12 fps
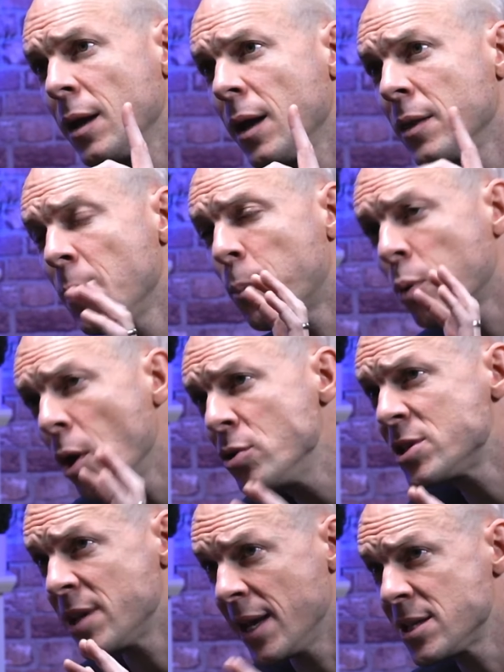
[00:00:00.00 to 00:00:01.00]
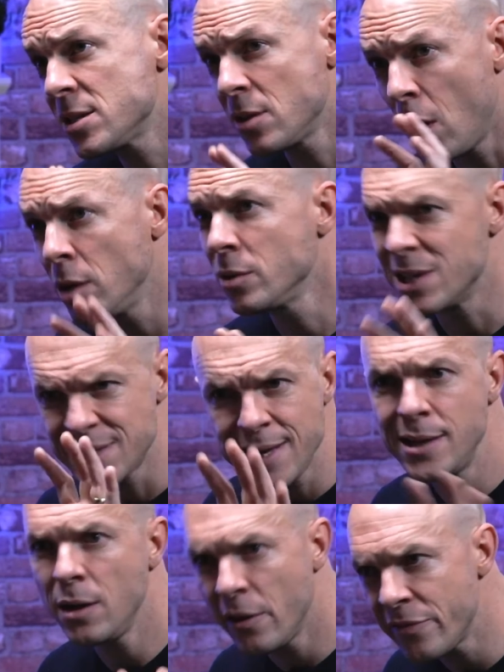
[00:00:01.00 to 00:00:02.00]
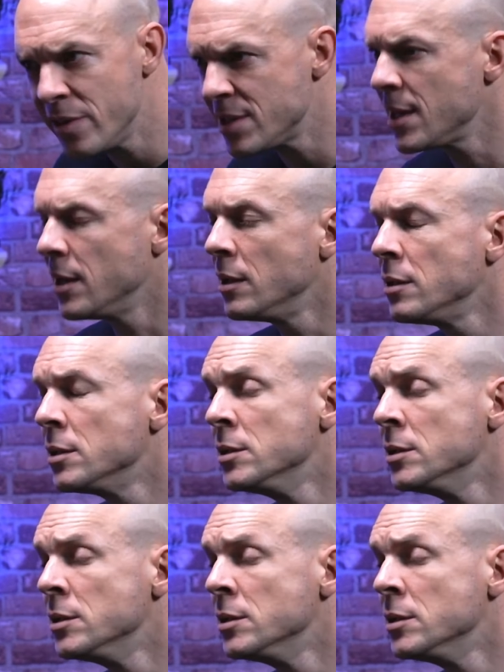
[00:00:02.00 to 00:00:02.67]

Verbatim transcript: The process, the on the sale after the sale,